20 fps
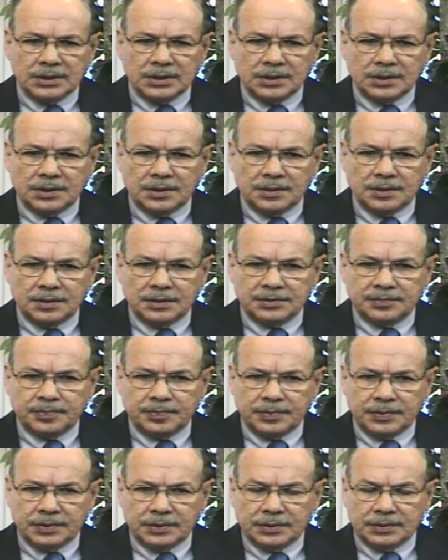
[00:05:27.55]

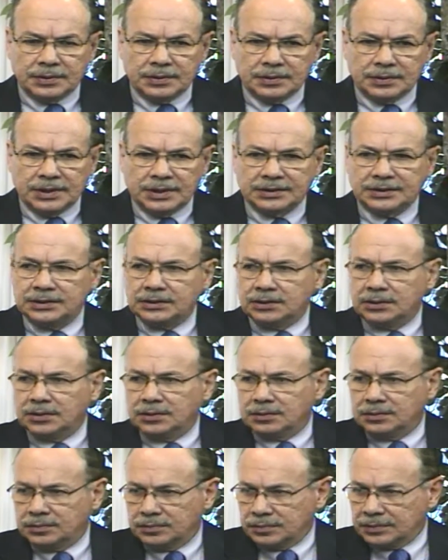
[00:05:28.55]
uh,
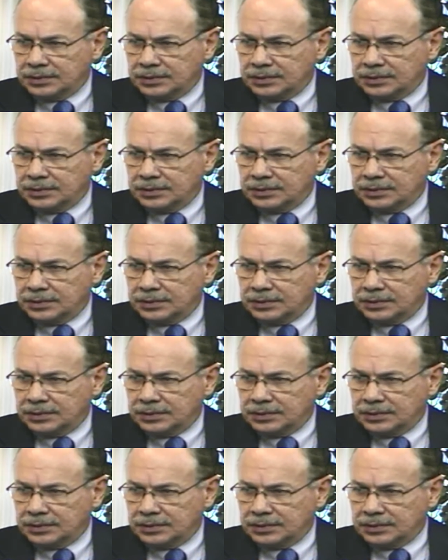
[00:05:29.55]
Latino